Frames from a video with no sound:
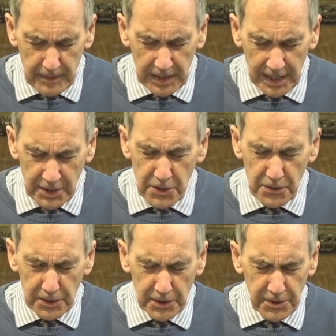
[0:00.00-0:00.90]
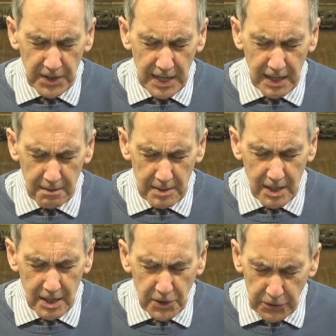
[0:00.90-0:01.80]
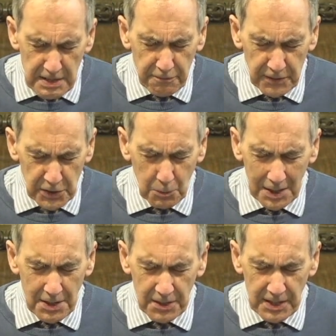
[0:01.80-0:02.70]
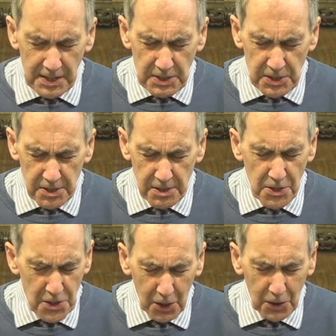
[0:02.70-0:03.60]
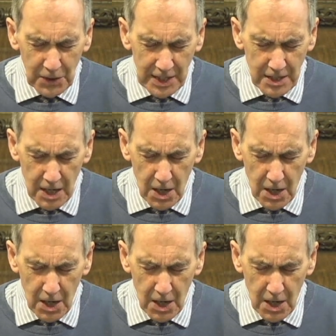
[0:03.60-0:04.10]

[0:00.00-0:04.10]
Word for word: Thank you that their grief is one that is known in